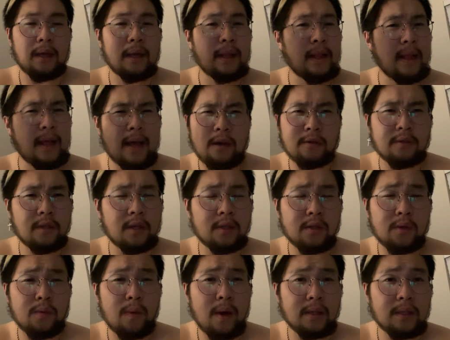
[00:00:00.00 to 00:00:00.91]
And then I was
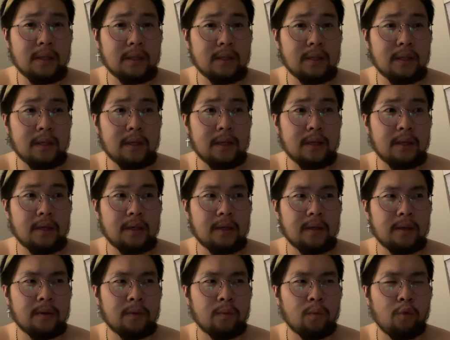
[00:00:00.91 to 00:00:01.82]
also watching
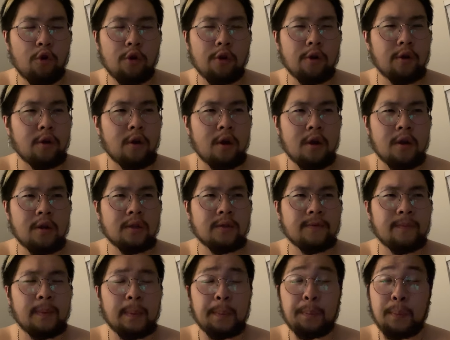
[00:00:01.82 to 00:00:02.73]
the Warriors